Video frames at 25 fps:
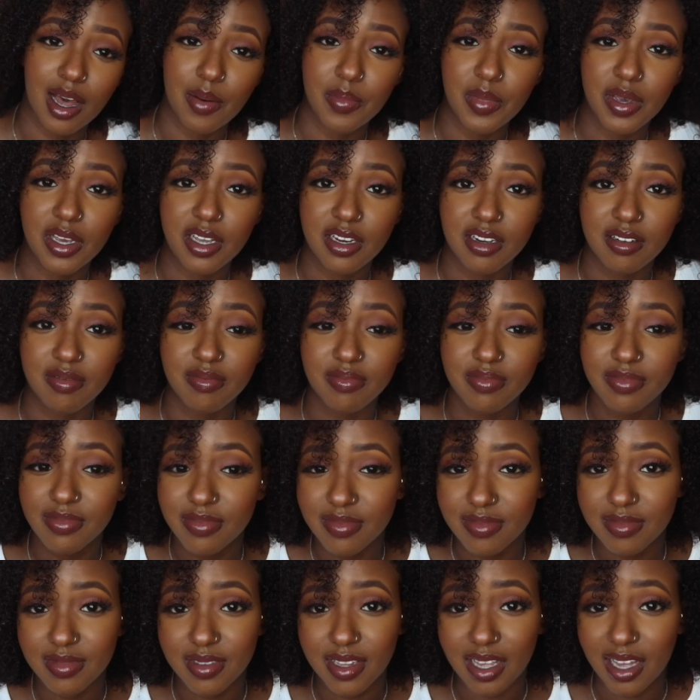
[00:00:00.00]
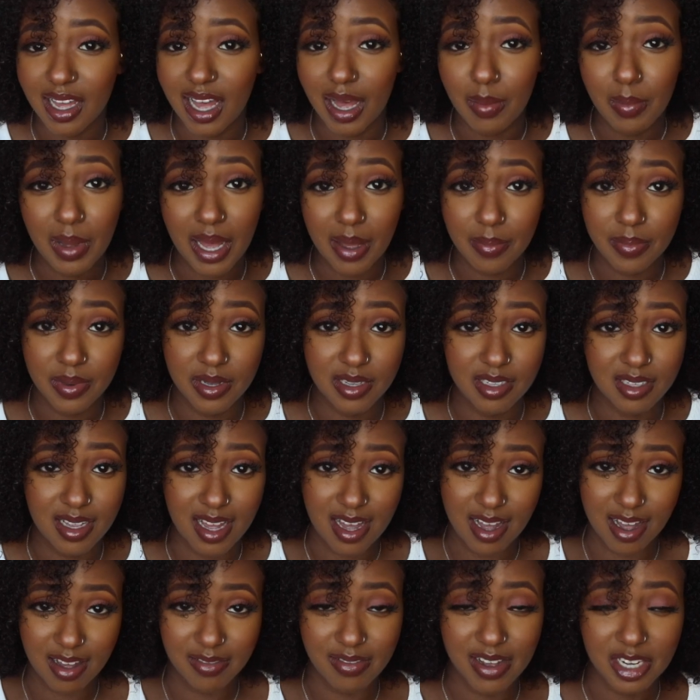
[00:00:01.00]
I mean, I'm happy
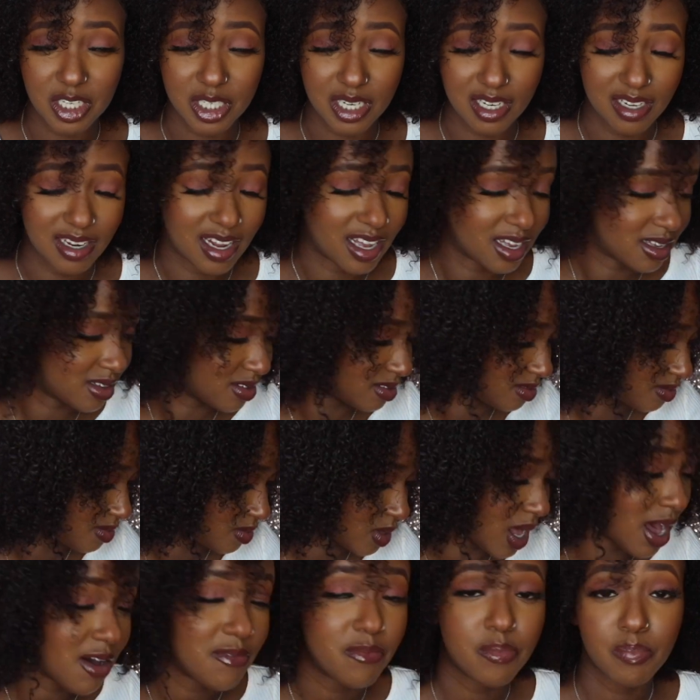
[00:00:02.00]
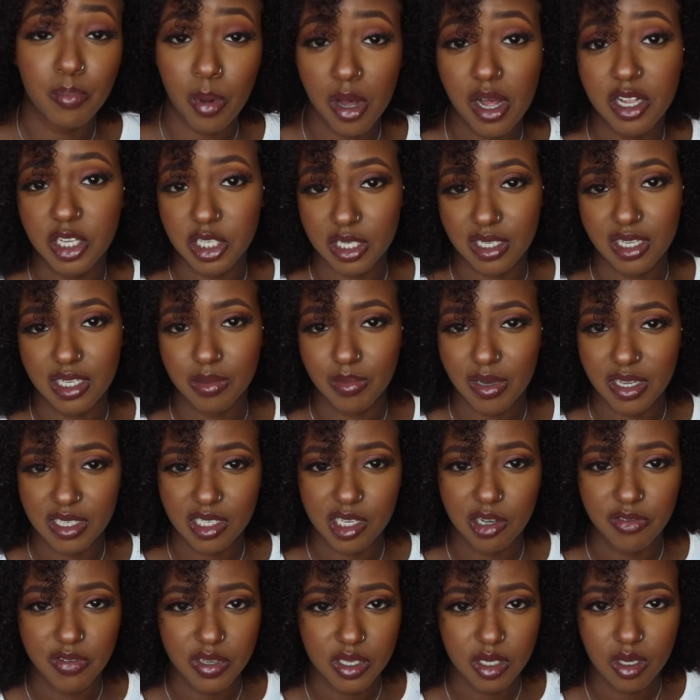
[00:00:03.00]
that I've purchased this
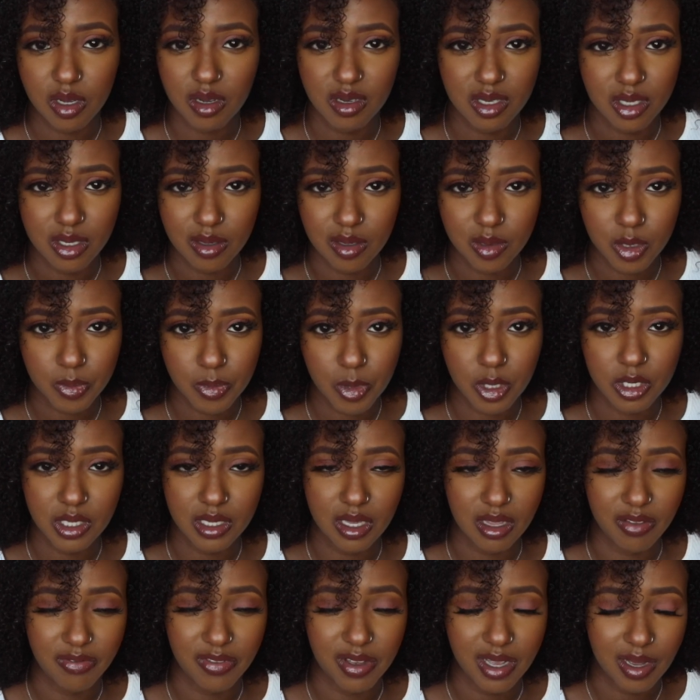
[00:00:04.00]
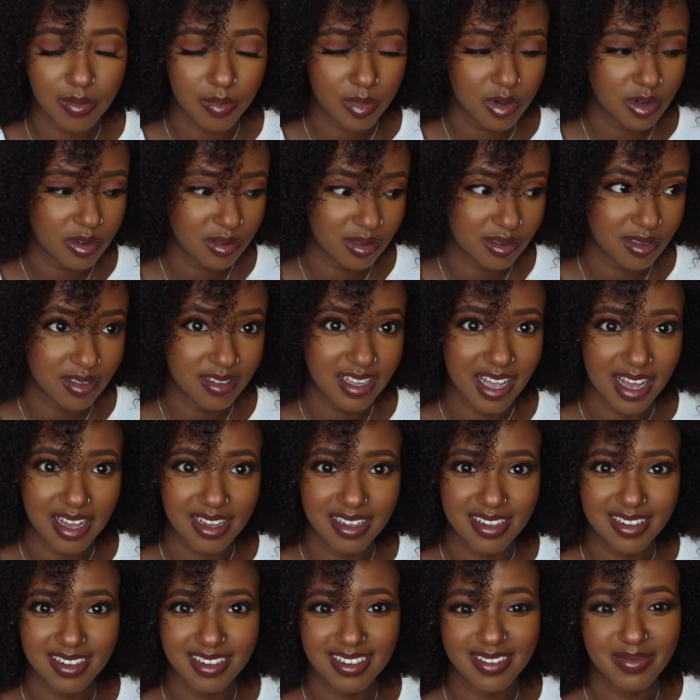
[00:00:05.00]
myself. It's not a sponsored thing. I'm not that
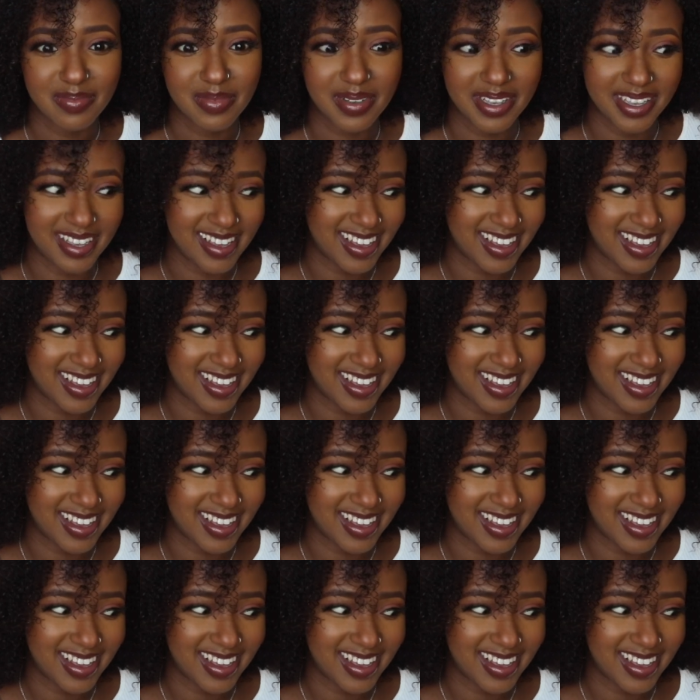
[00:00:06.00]
big